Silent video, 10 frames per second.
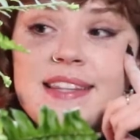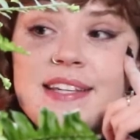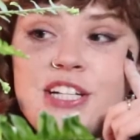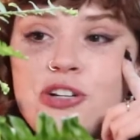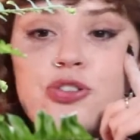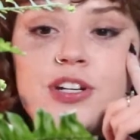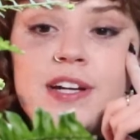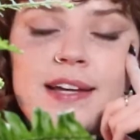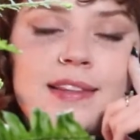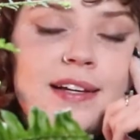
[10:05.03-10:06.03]
the children
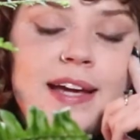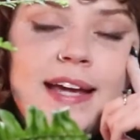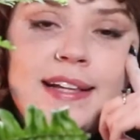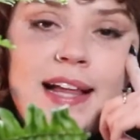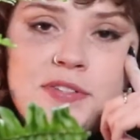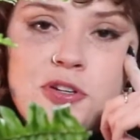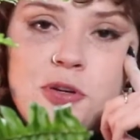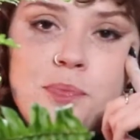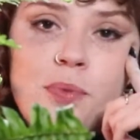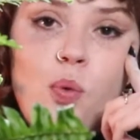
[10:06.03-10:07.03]
in the
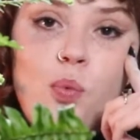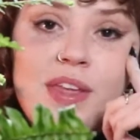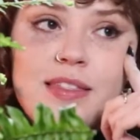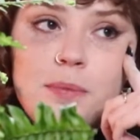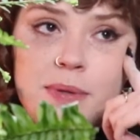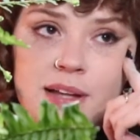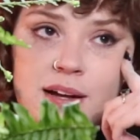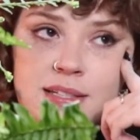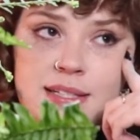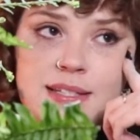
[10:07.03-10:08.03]
classroom with the
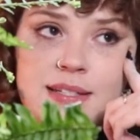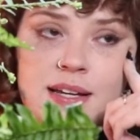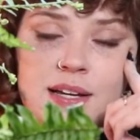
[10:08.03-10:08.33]
plants